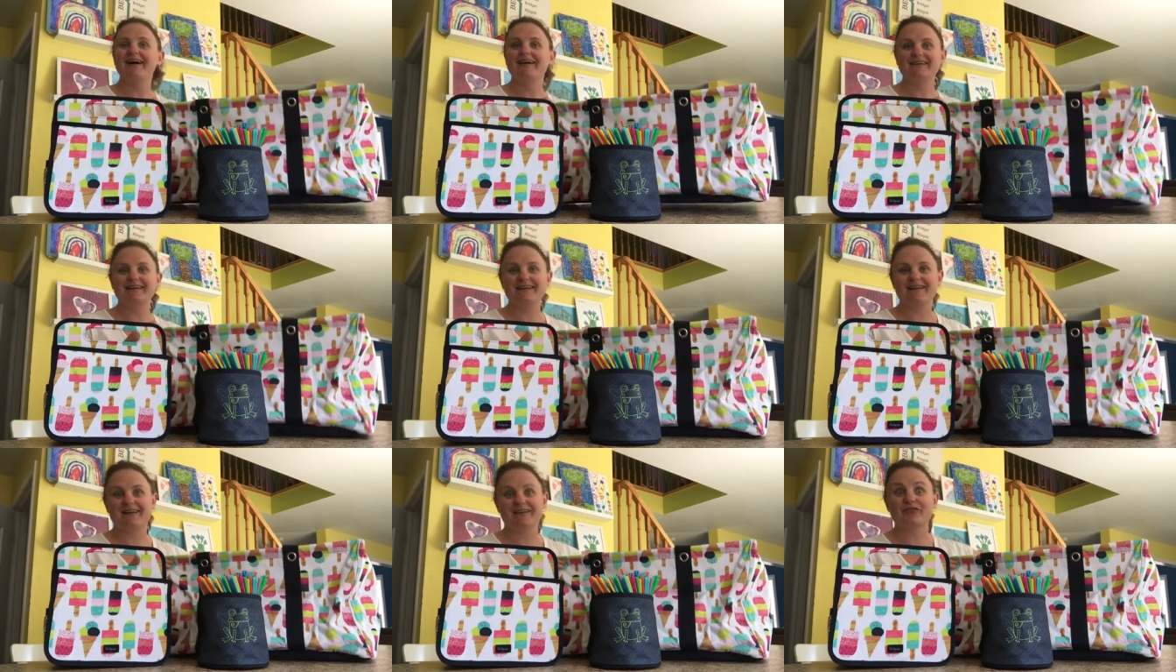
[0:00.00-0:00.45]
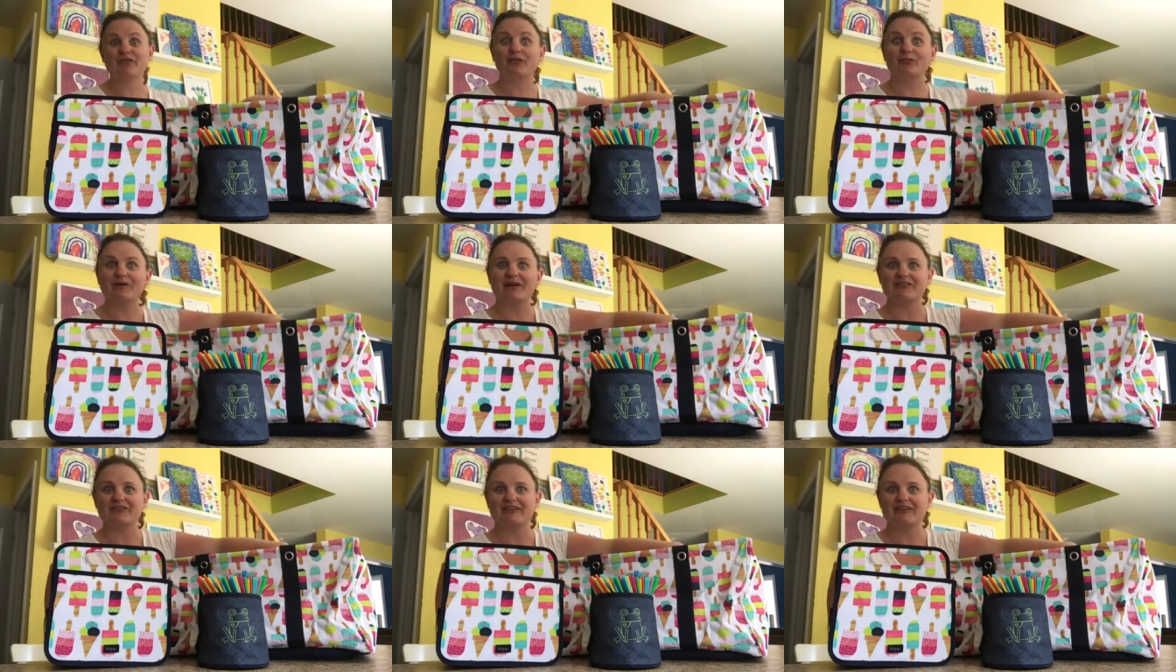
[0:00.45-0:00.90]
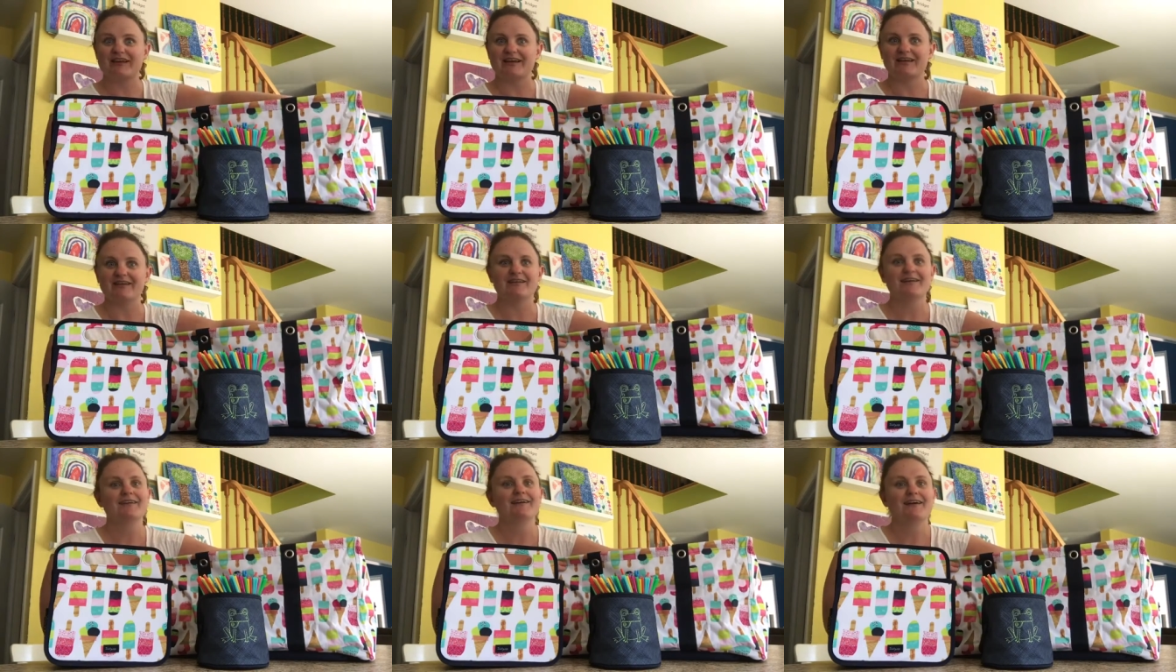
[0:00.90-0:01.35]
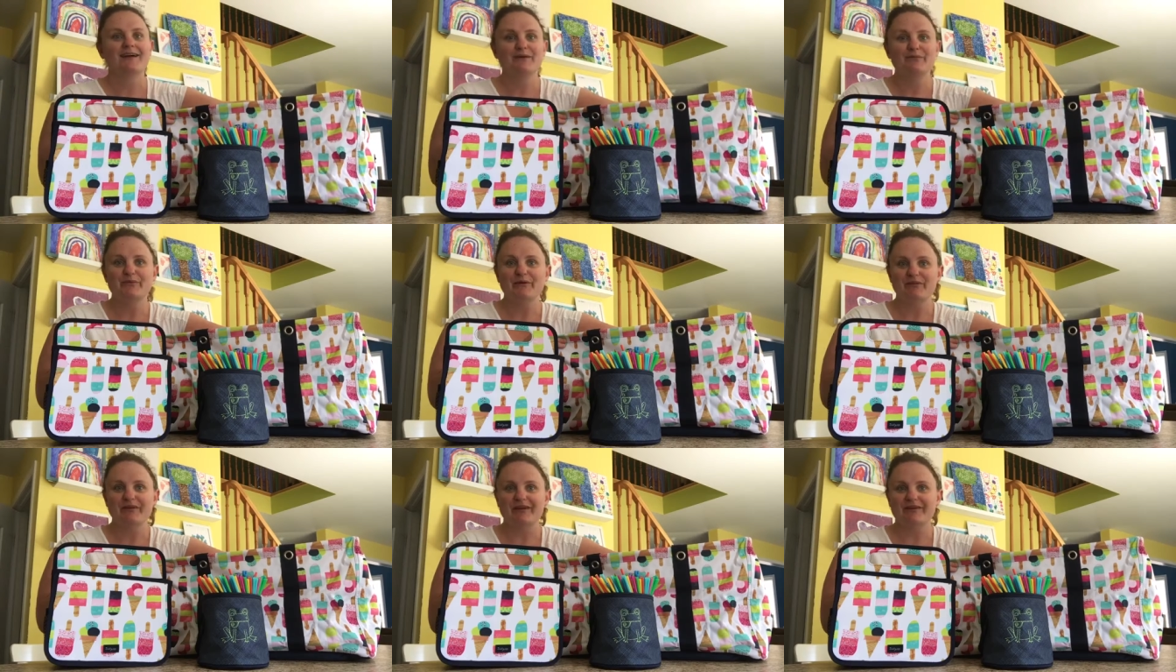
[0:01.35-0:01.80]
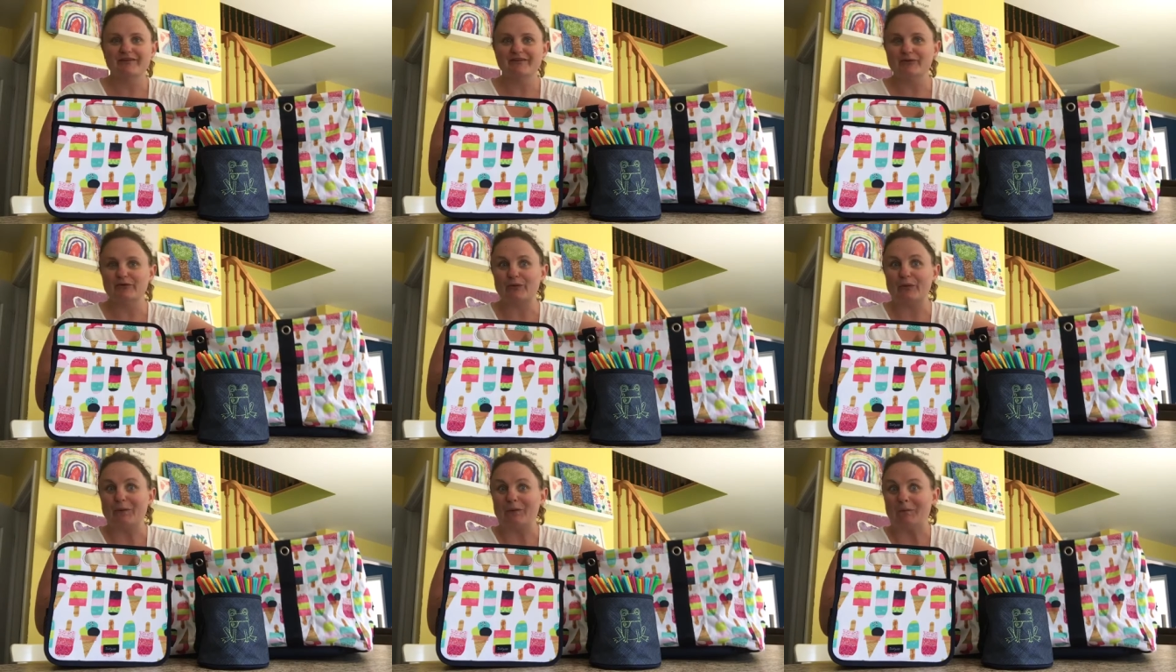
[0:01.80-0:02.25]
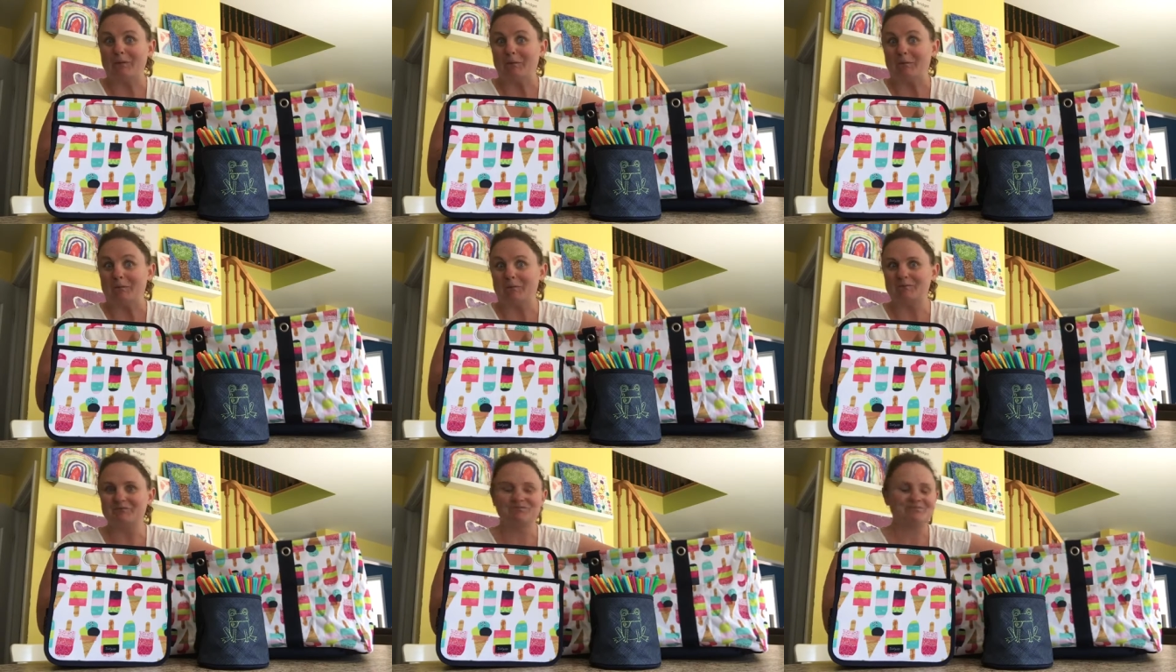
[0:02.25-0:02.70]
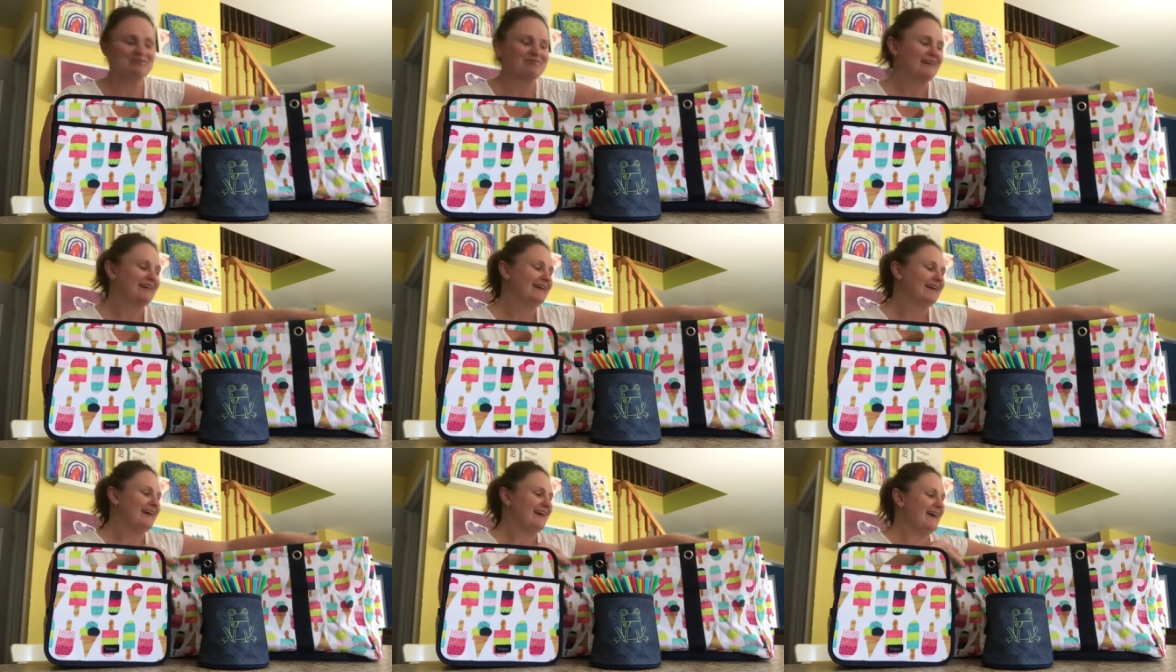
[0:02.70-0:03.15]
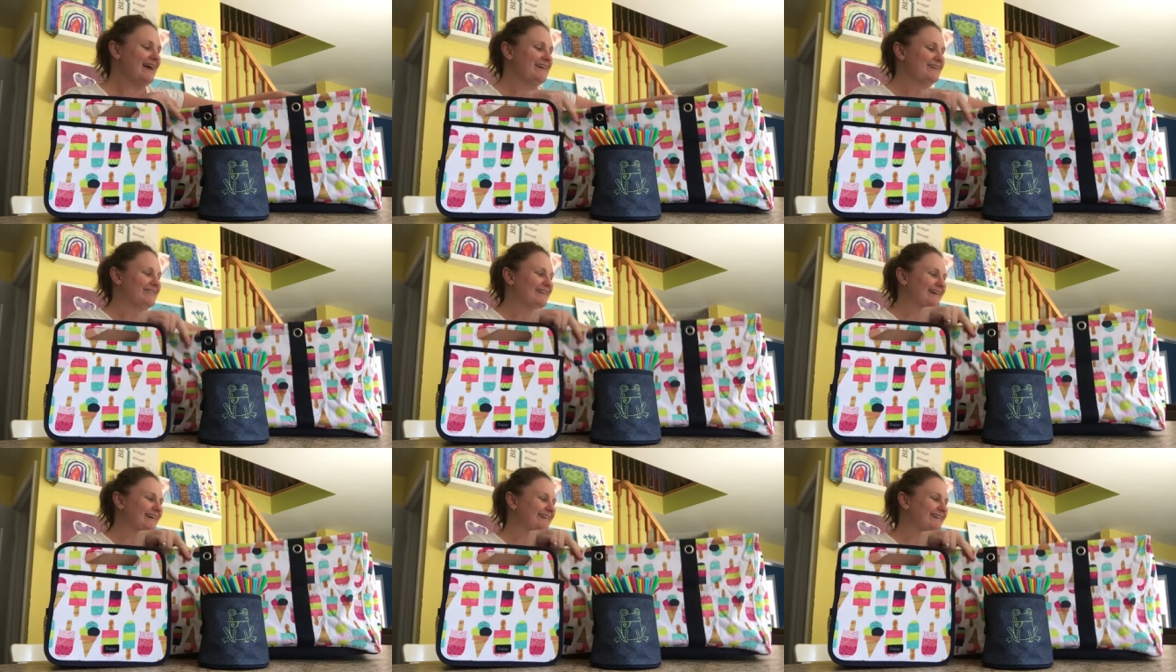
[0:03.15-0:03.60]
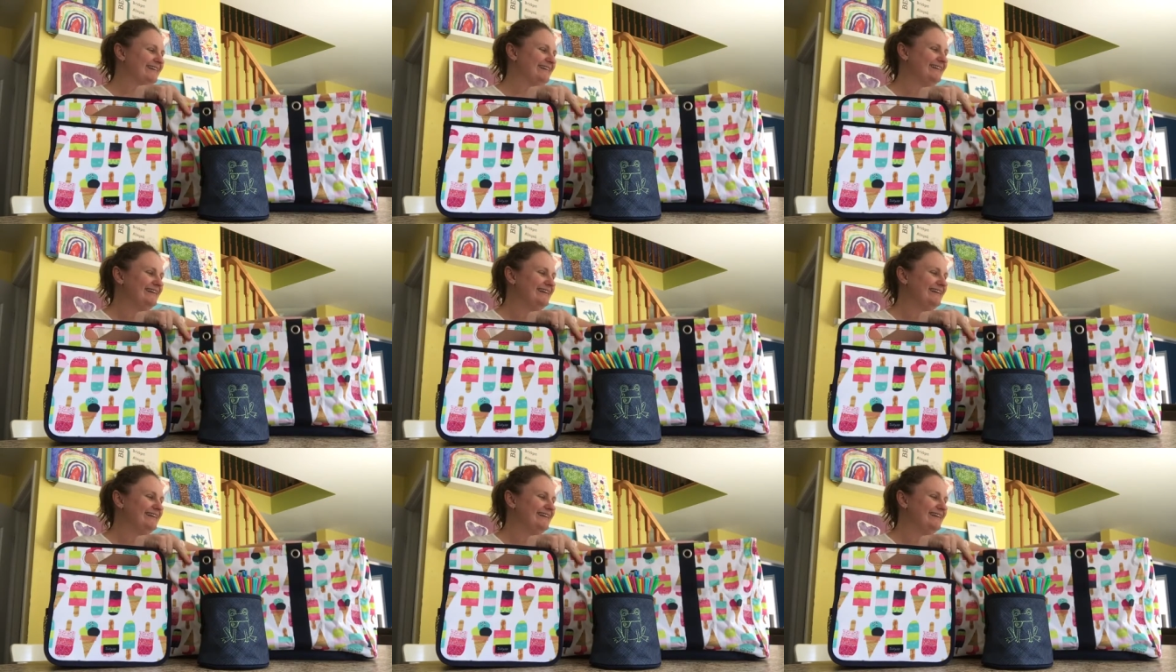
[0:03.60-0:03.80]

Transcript: I could eat ice cream every day. Maybe I do. Anyway,